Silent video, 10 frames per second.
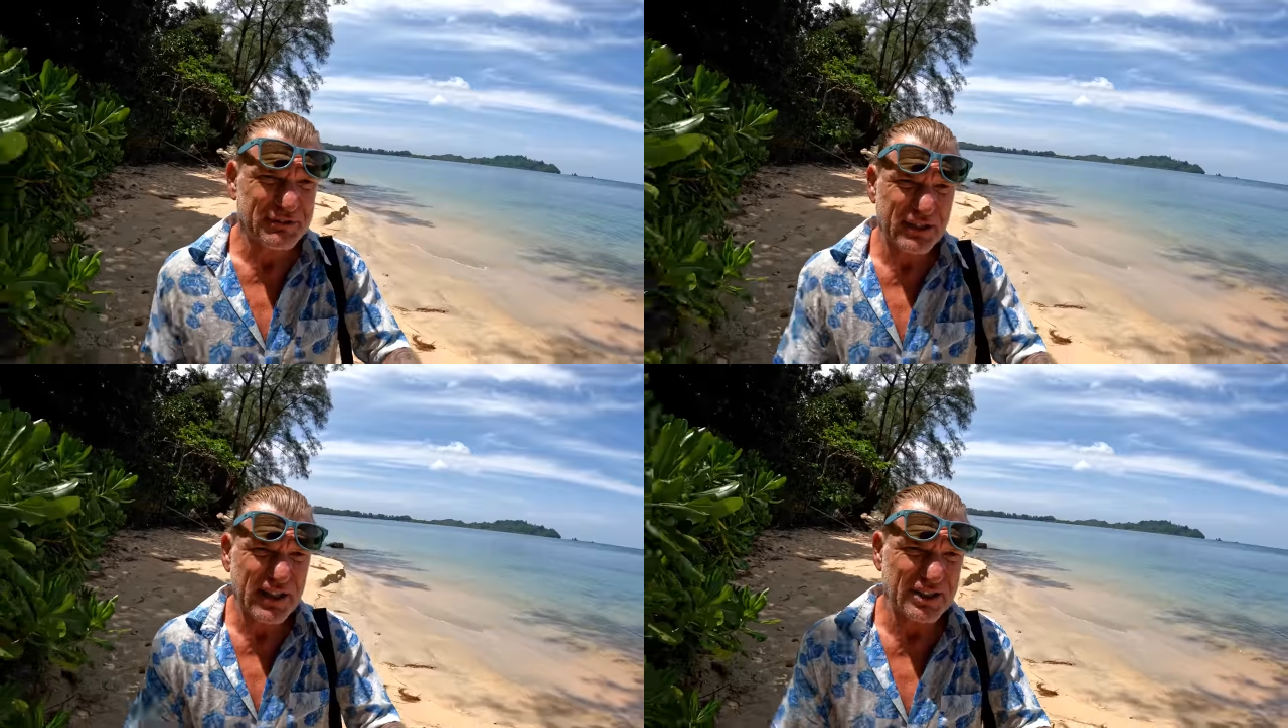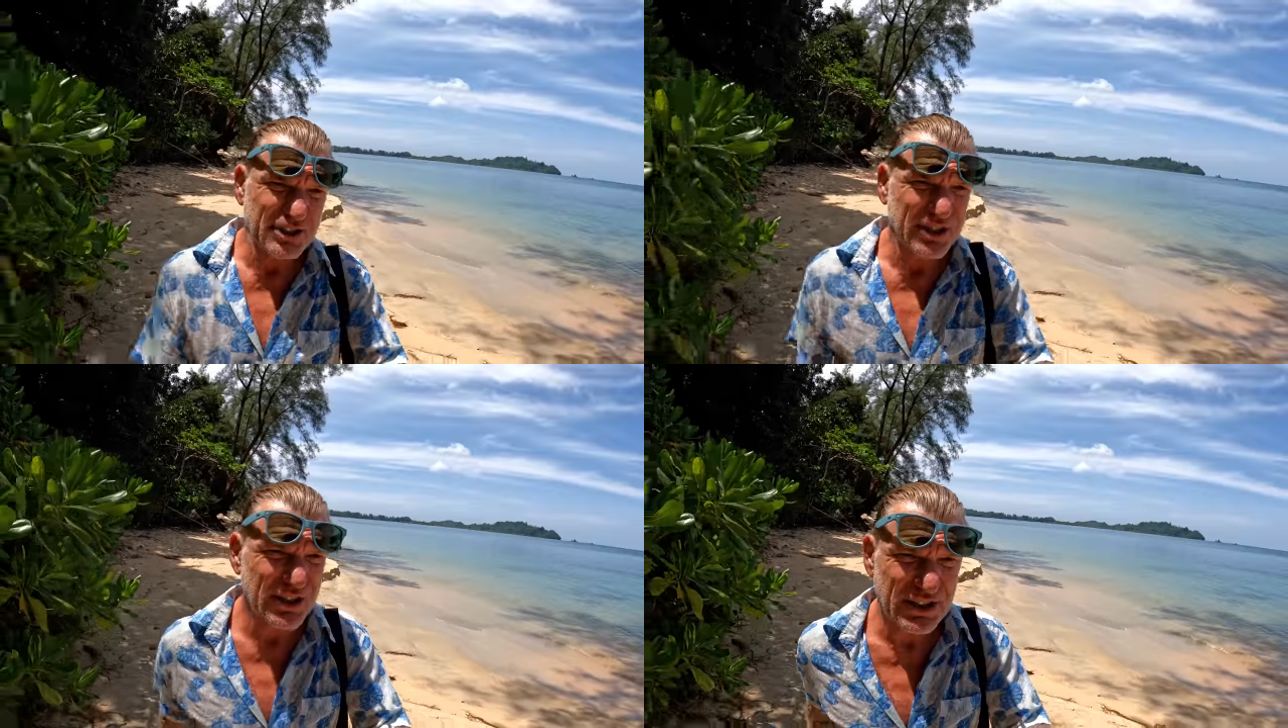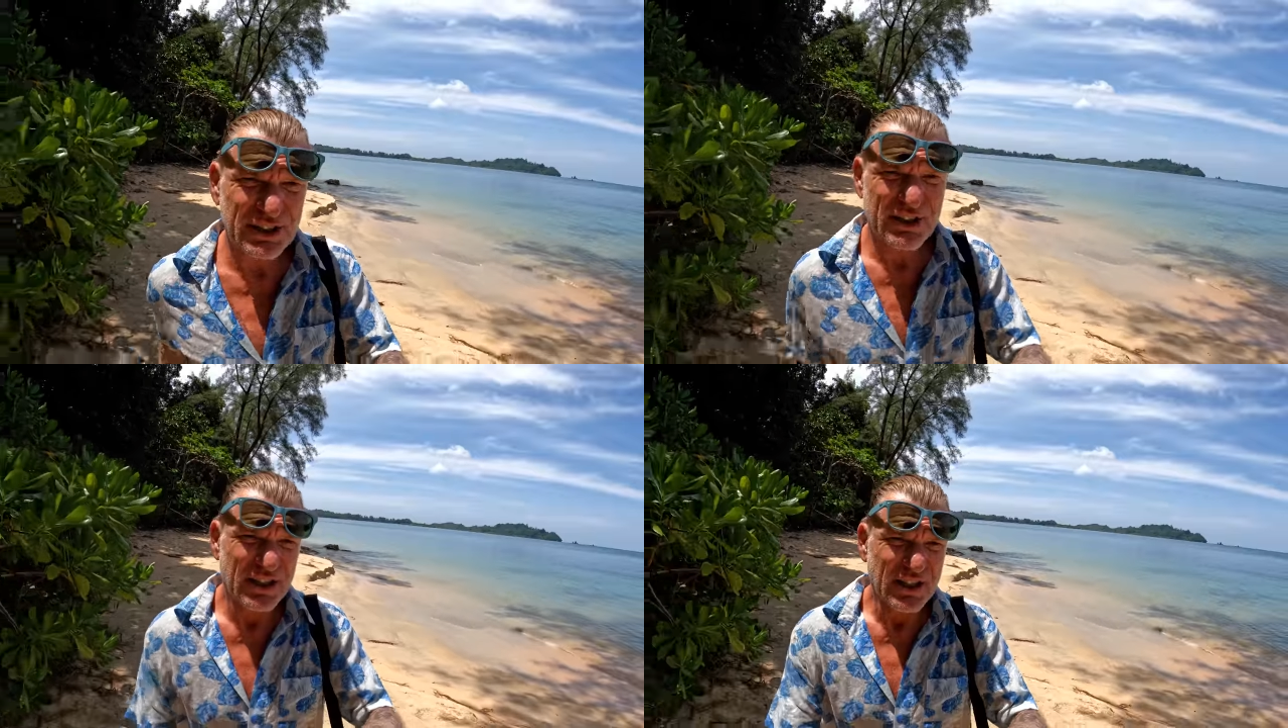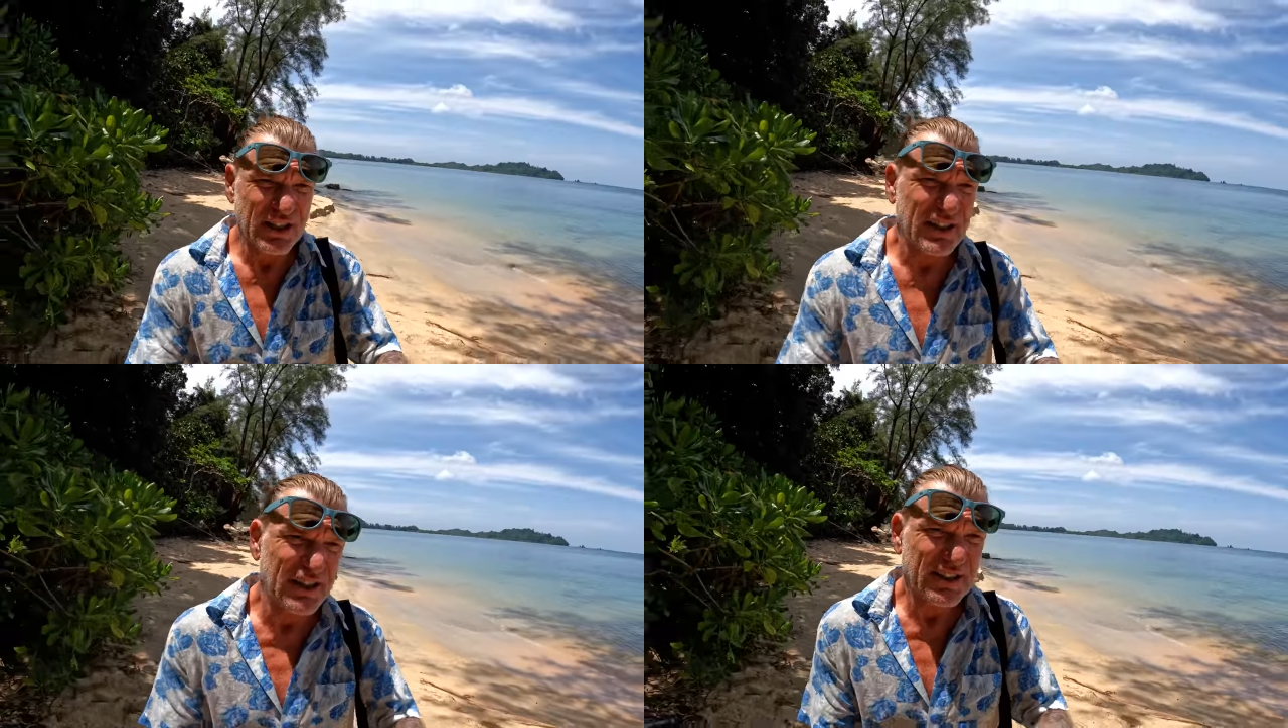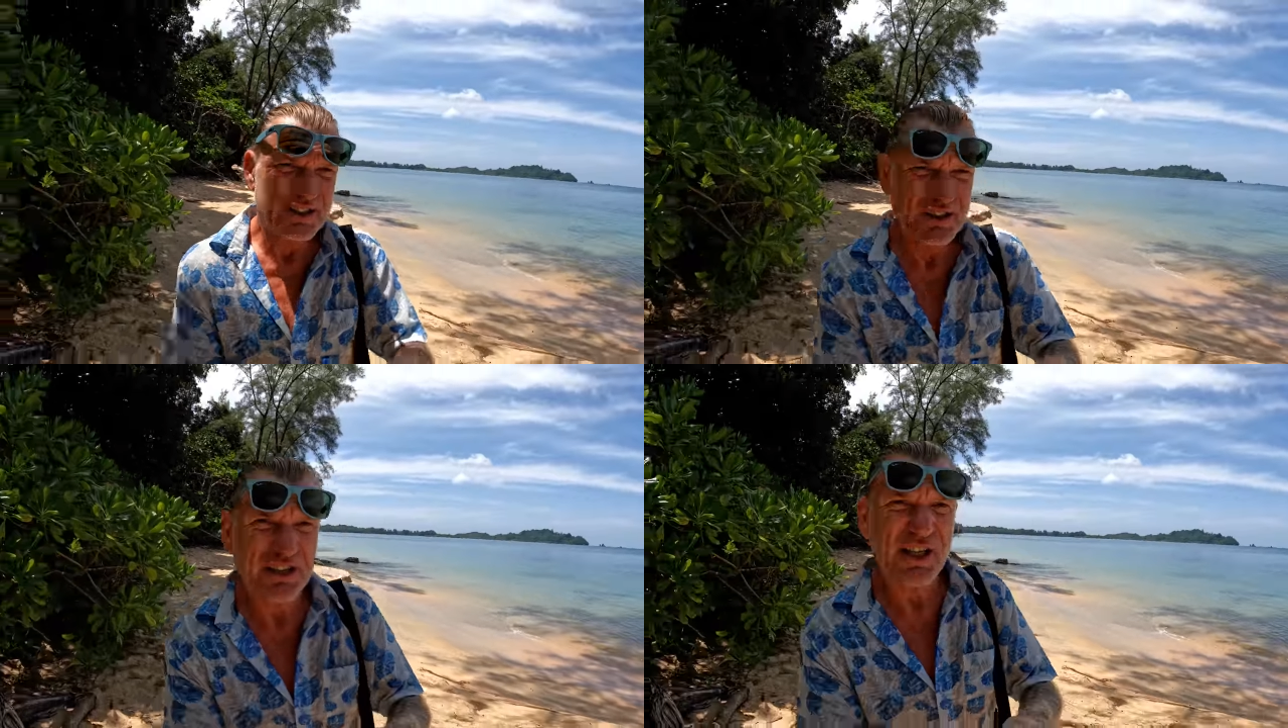fresh and it's